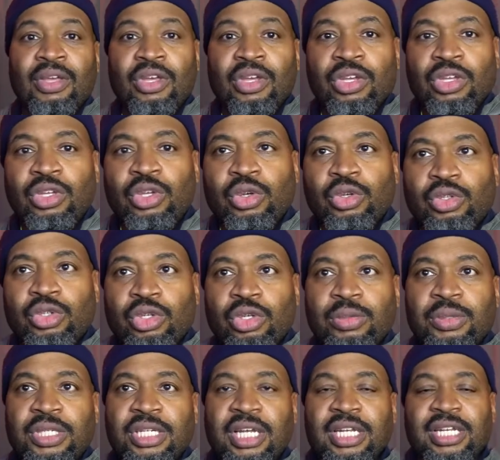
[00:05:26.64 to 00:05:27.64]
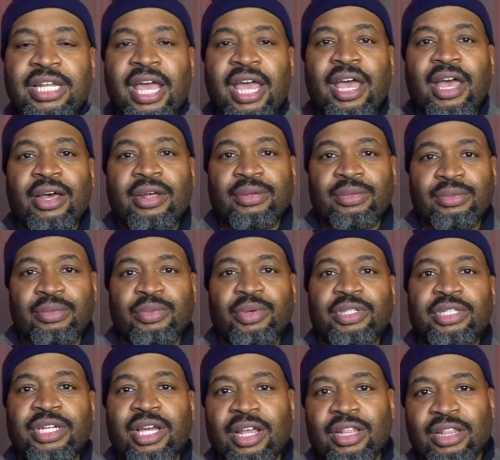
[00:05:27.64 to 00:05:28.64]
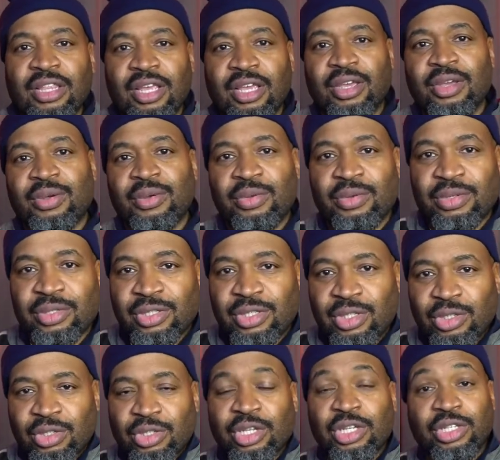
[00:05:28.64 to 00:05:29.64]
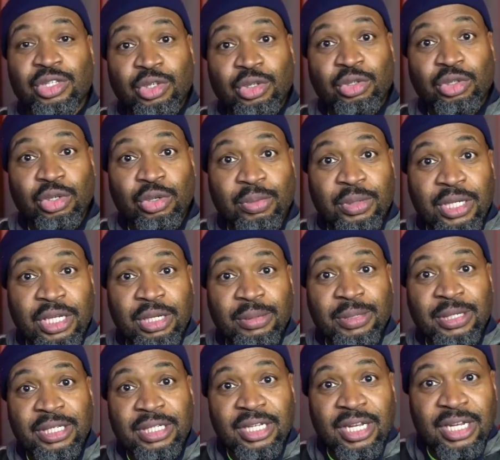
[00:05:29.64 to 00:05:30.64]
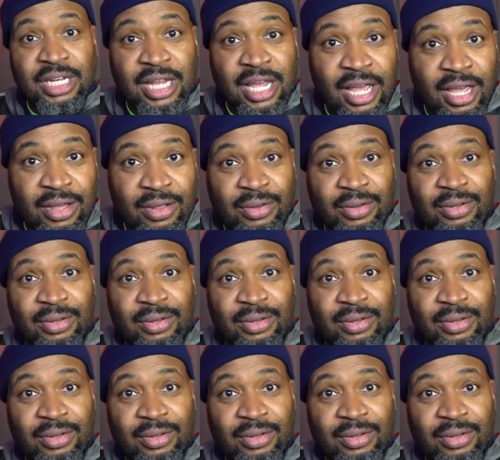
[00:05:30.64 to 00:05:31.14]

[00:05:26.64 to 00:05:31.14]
YouTube shut down. What y'all think? Does YouTube need to be shut down?